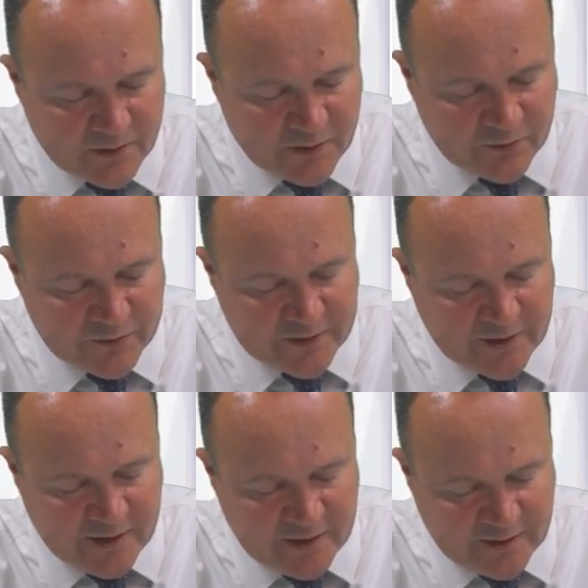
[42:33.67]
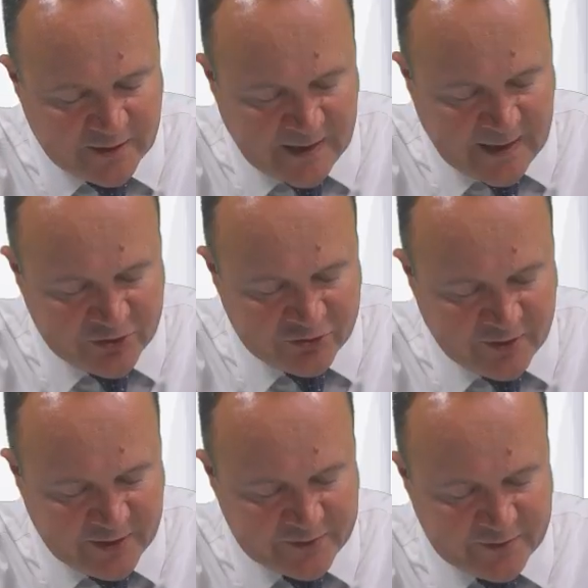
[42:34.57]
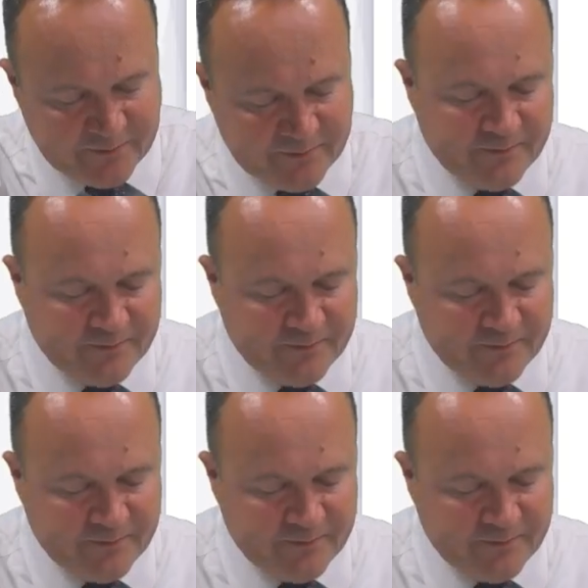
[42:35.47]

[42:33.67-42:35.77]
you'll see there's a little asterisk